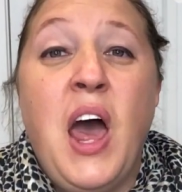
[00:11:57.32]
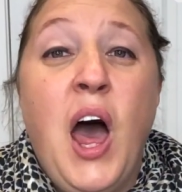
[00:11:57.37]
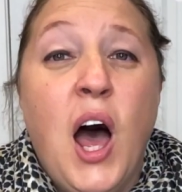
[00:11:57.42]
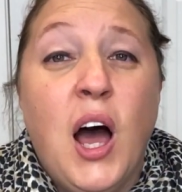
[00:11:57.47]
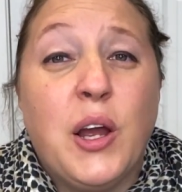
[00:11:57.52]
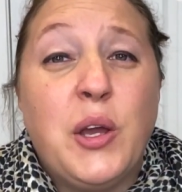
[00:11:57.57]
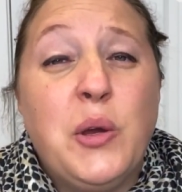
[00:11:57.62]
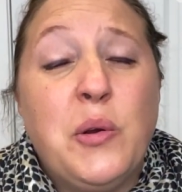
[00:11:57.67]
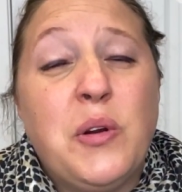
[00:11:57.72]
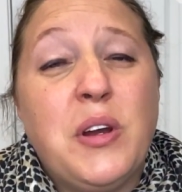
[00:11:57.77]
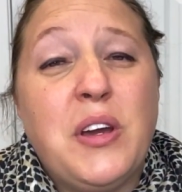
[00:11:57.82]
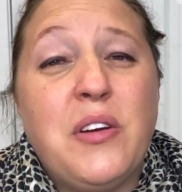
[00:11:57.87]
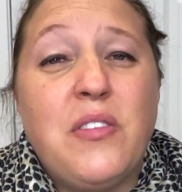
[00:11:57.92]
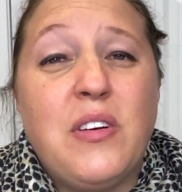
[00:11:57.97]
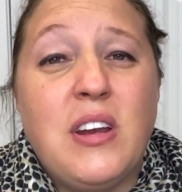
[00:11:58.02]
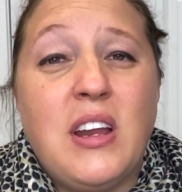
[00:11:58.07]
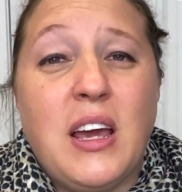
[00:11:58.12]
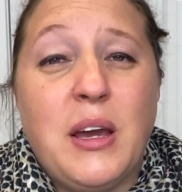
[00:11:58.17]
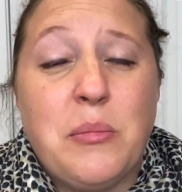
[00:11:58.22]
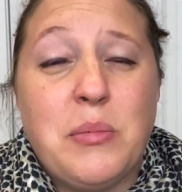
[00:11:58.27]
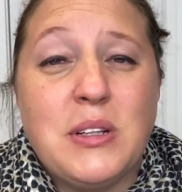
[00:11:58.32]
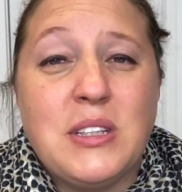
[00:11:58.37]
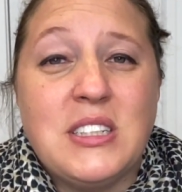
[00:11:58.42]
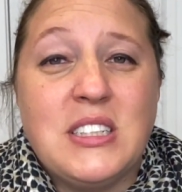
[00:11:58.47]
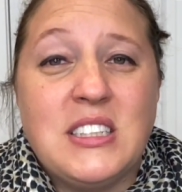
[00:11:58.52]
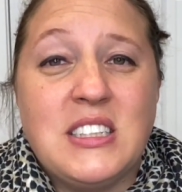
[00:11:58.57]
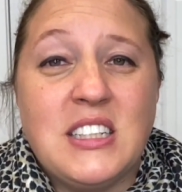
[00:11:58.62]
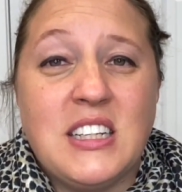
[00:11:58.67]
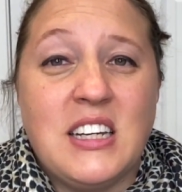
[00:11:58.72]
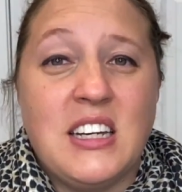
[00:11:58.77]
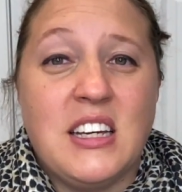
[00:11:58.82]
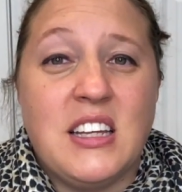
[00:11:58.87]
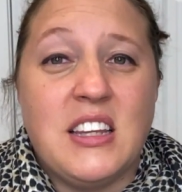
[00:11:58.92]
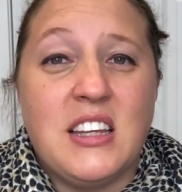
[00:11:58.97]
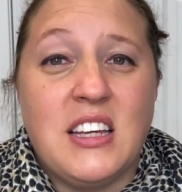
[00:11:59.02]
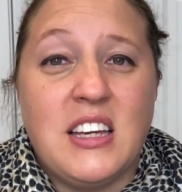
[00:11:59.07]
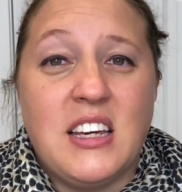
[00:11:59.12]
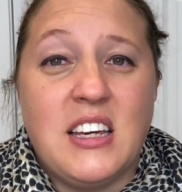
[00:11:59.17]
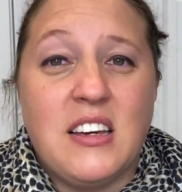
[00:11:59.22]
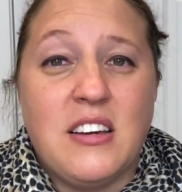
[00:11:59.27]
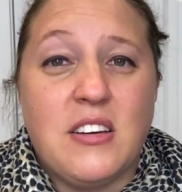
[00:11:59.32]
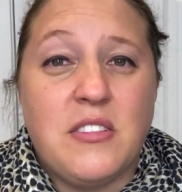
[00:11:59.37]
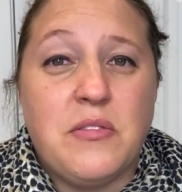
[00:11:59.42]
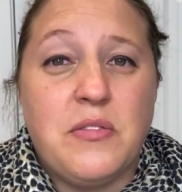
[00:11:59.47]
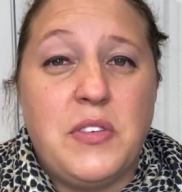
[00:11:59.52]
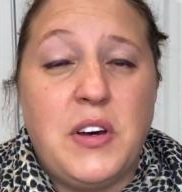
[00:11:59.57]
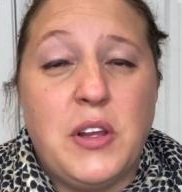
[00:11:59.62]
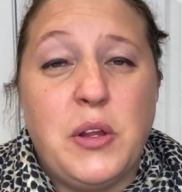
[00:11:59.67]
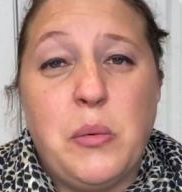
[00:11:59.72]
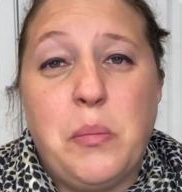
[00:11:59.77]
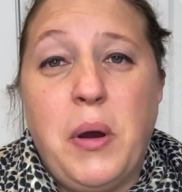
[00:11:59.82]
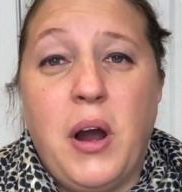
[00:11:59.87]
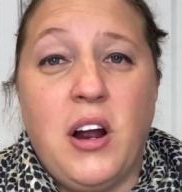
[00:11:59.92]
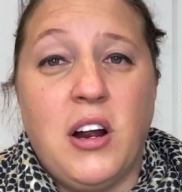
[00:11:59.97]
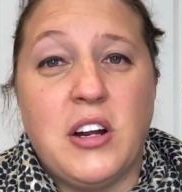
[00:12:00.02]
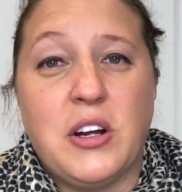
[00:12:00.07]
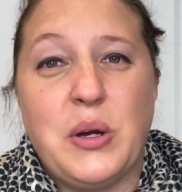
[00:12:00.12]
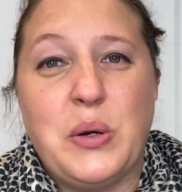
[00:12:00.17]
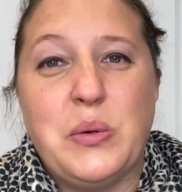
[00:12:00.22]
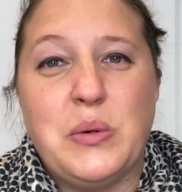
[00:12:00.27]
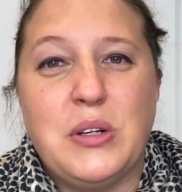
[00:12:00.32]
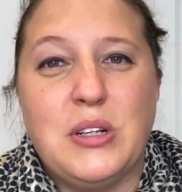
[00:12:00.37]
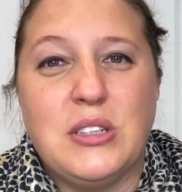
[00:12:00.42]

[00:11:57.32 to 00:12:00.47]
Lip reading: You were even able to see the fellow park goers